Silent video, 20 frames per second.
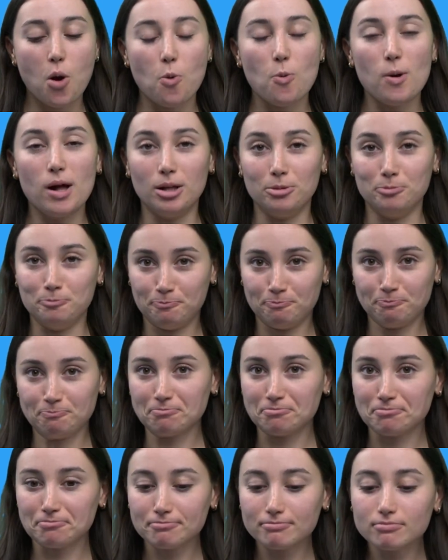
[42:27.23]
Well,
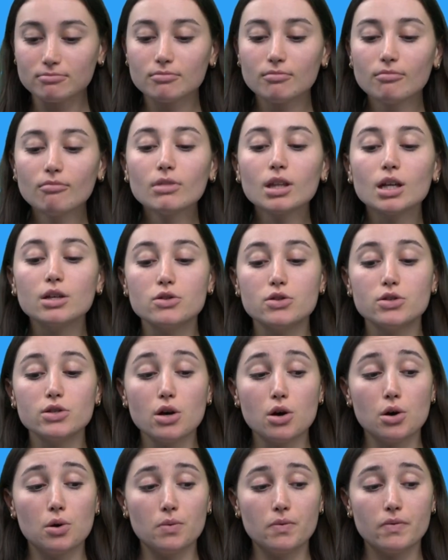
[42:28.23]

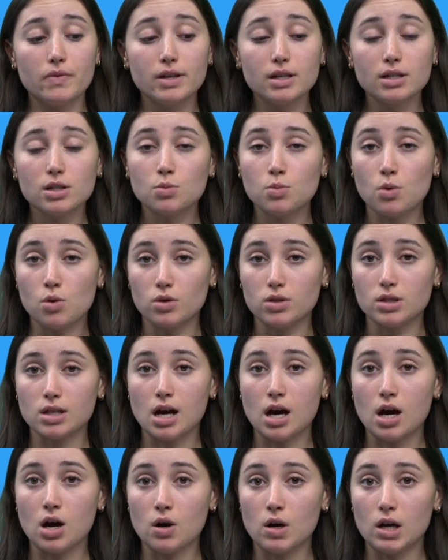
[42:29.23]
so this was
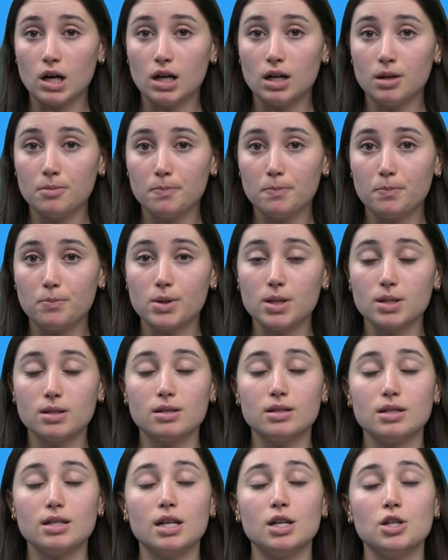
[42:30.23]
our
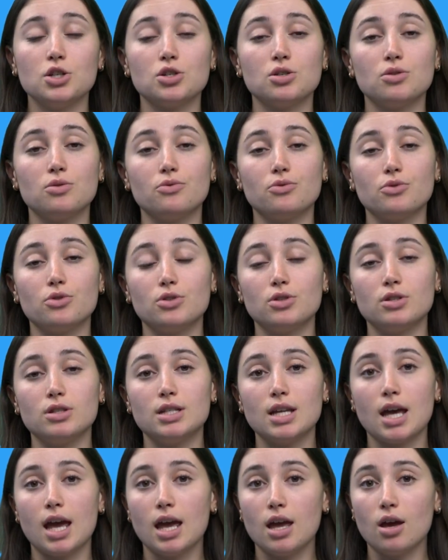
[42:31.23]
presentation for
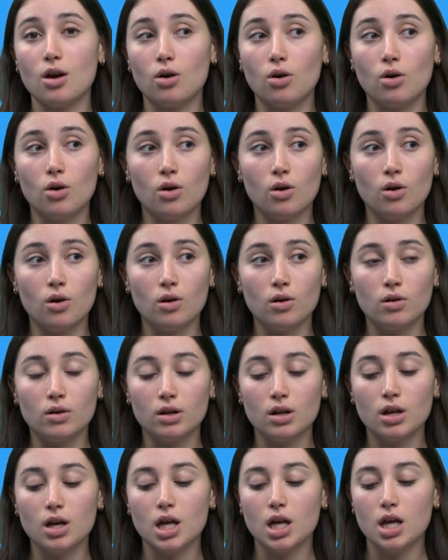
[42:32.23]
today
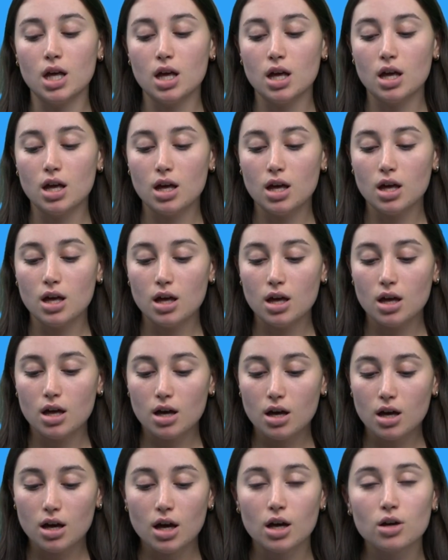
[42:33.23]
on
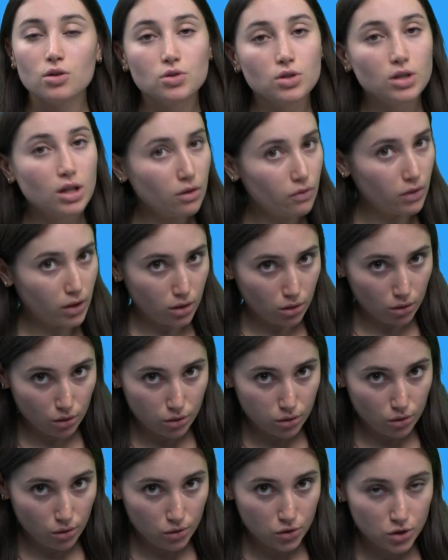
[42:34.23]
how to give a
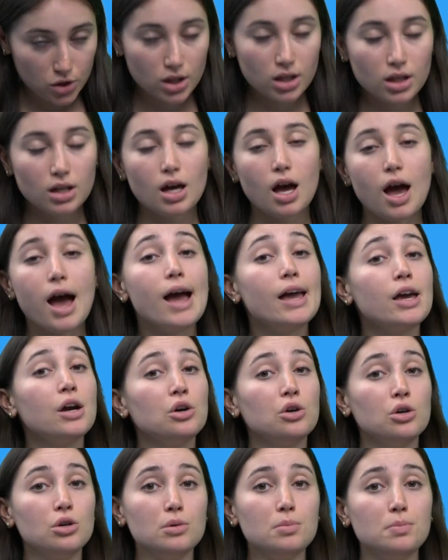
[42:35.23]
conclusion. I
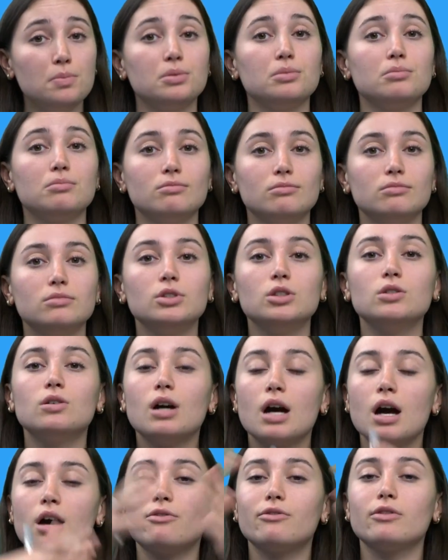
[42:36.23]
hope you
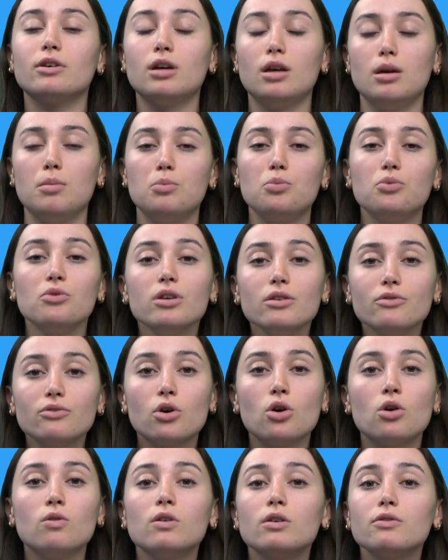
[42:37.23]
have a brief
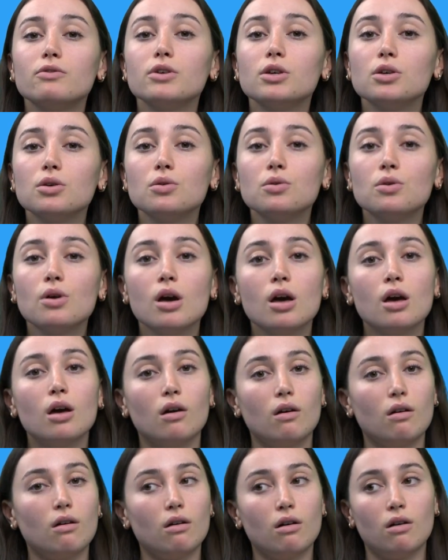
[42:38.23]
overview
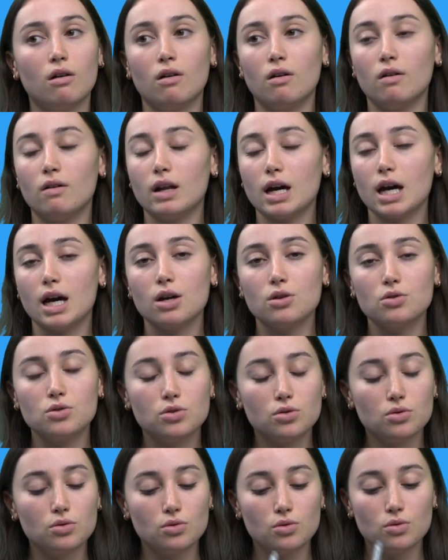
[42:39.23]
on how
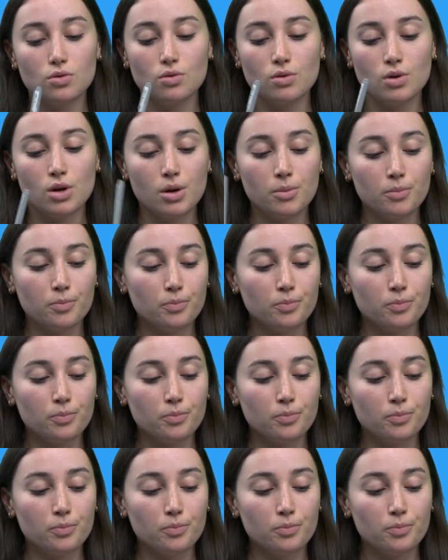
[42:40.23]
to,